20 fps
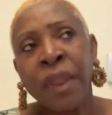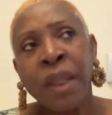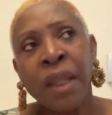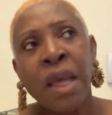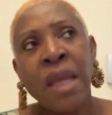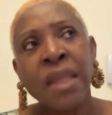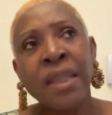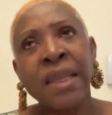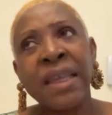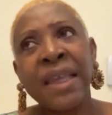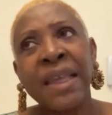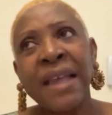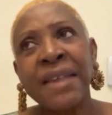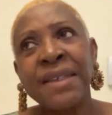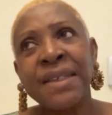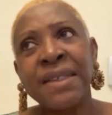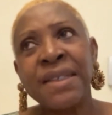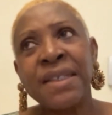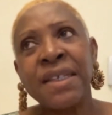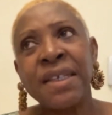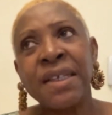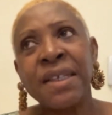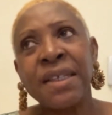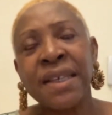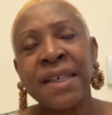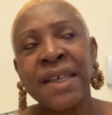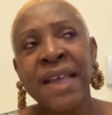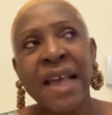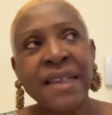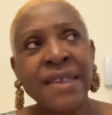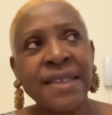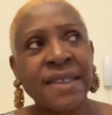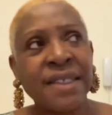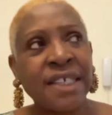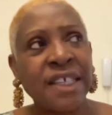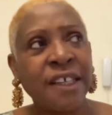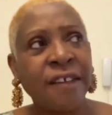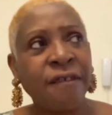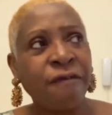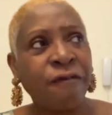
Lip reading: And the Castine